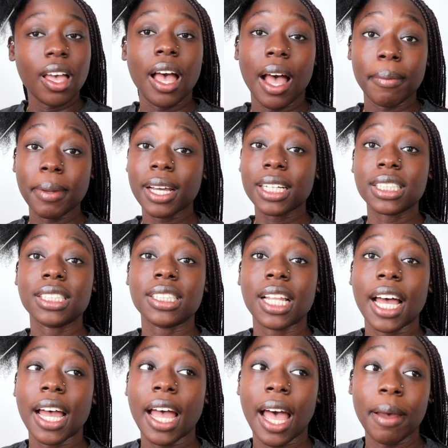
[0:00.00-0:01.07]
I'm not gonna
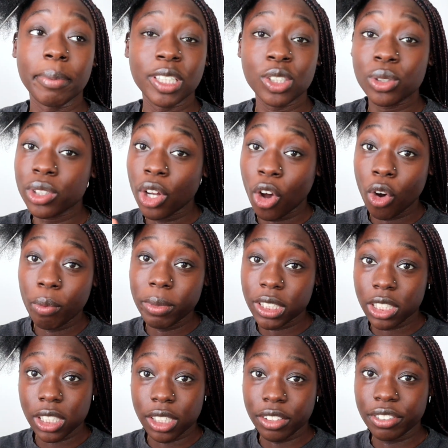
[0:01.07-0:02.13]
lie, I be doing a whole
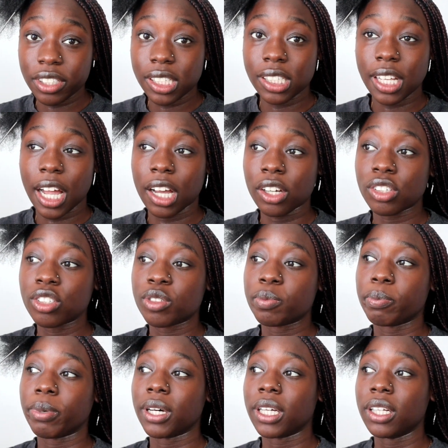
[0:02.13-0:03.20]
bunch of different styles,
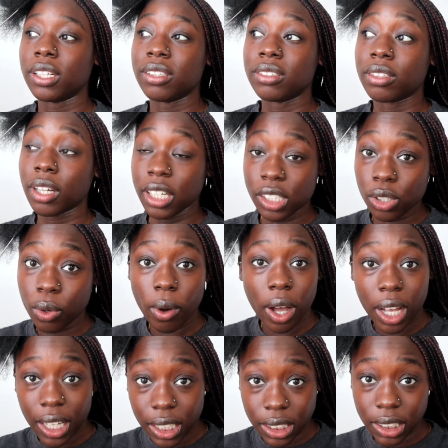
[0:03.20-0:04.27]
but this
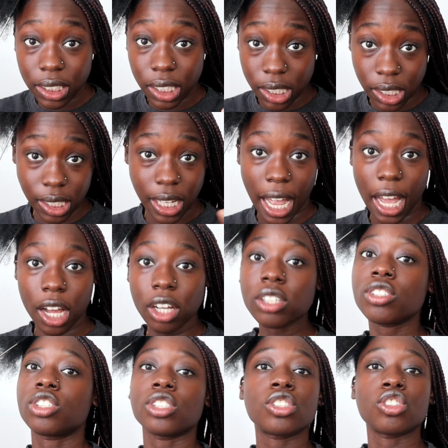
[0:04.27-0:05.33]

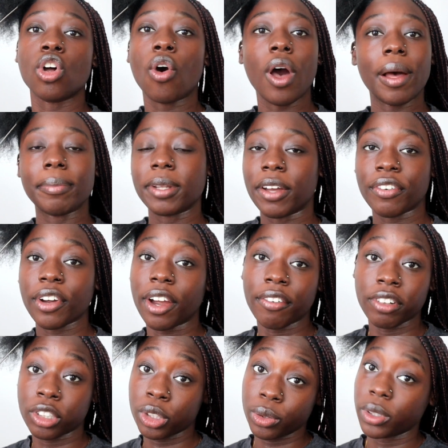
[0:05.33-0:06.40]
style, just know I'm never
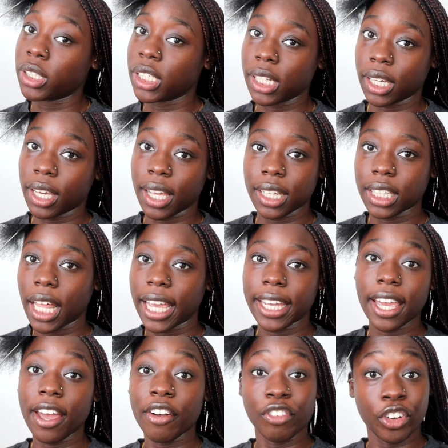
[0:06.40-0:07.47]
ever doing it again.
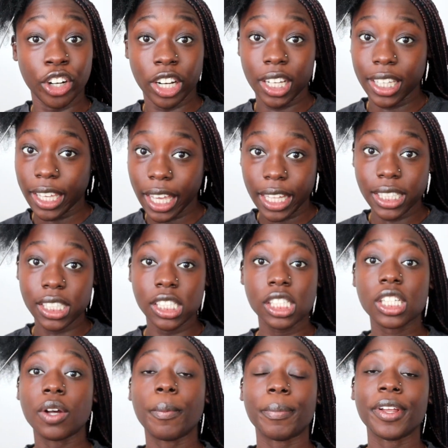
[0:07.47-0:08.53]
Like, ever again. This is
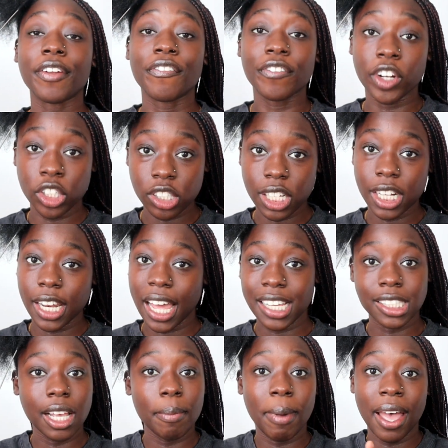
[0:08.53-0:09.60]
gonna be the first and the
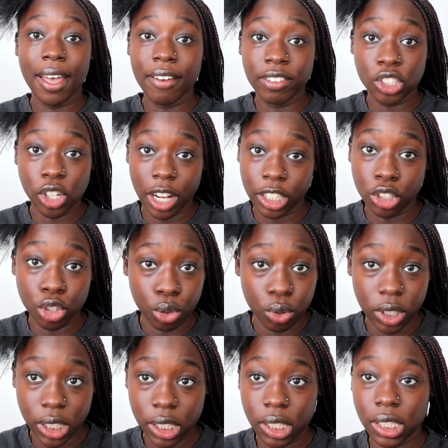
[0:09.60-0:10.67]
last time I ever try to do
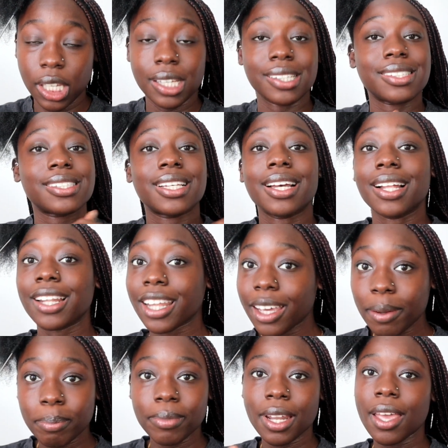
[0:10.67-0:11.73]
this. It's
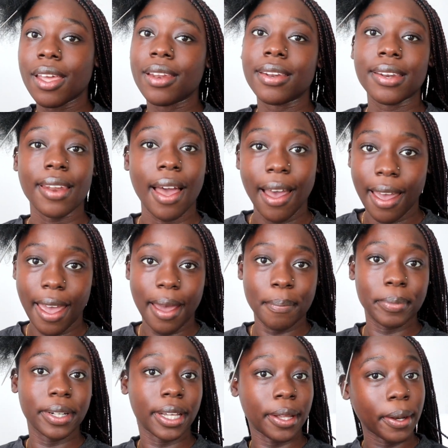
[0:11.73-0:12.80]
clipped, not
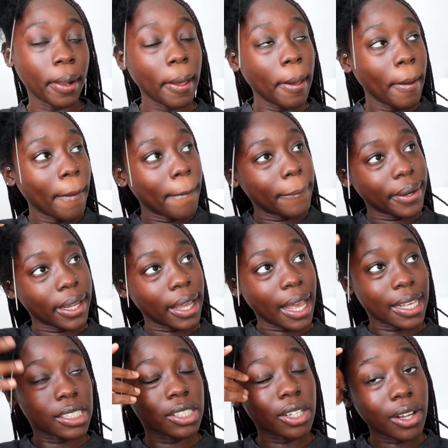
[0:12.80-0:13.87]
happening. But
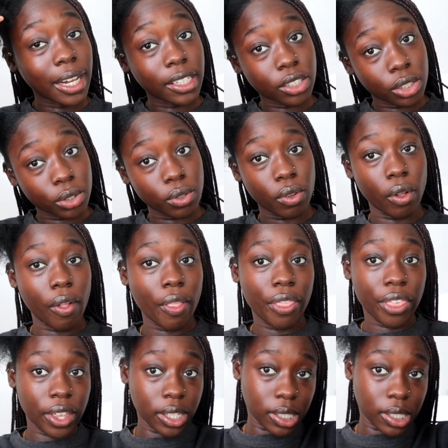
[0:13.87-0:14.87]
I still gotta do this